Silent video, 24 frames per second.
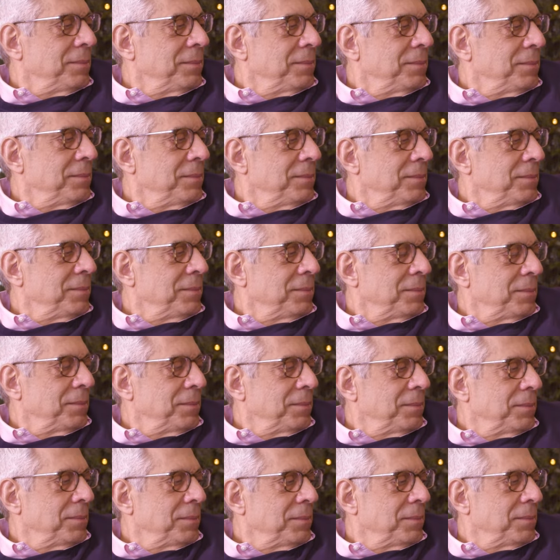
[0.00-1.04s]

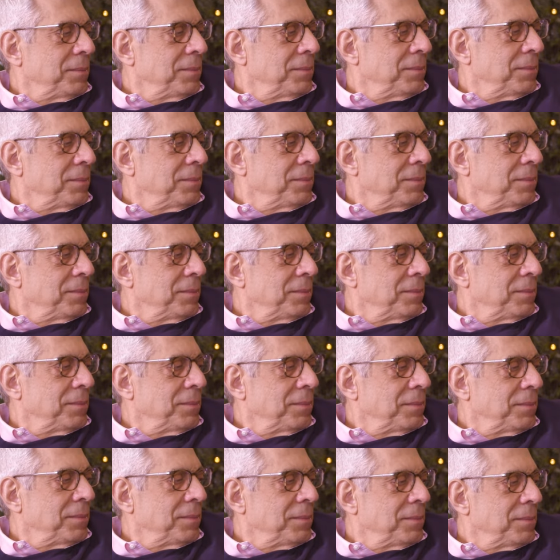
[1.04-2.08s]

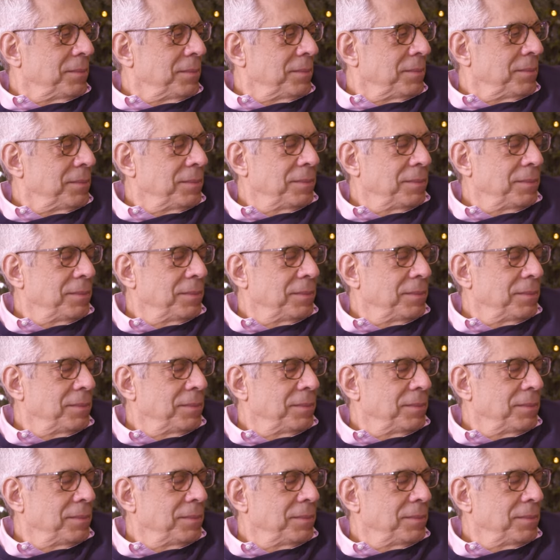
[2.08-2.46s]
This person isn't speaking.